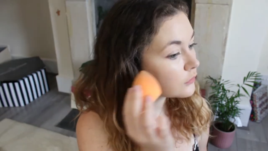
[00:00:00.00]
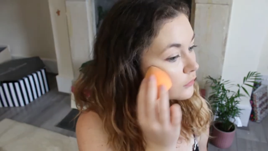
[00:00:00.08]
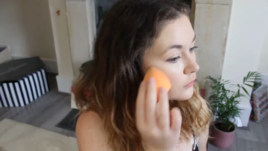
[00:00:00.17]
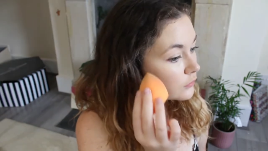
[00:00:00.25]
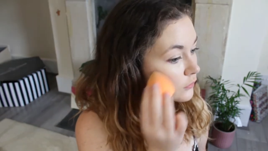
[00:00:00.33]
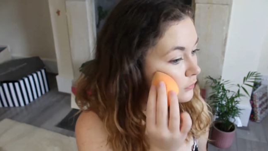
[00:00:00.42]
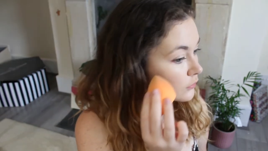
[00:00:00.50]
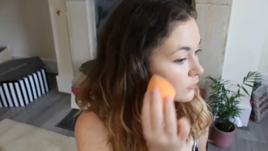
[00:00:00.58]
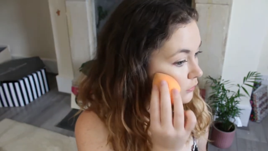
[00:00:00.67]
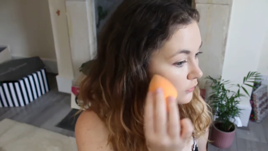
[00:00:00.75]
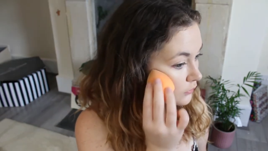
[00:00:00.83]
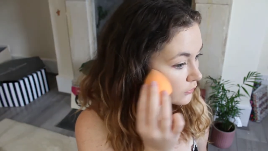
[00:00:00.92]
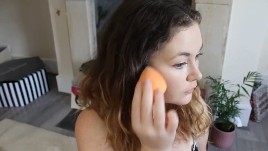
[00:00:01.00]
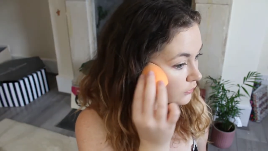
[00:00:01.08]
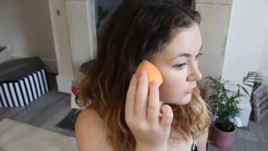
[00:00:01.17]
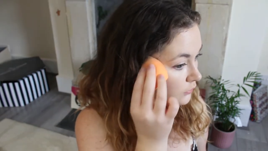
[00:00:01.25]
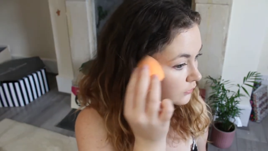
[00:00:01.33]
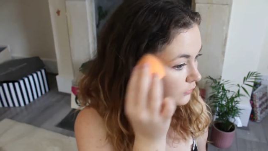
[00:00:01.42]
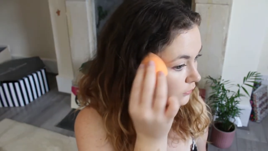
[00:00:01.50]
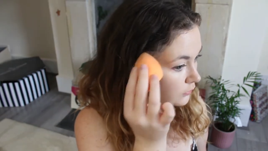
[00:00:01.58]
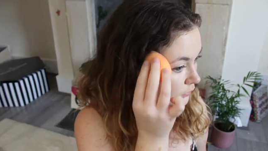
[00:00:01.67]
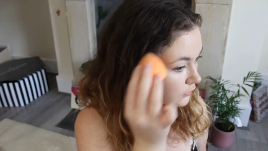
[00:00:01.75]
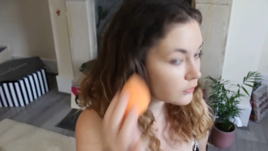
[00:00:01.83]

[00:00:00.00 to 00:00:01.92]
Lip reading: Nobody speaks.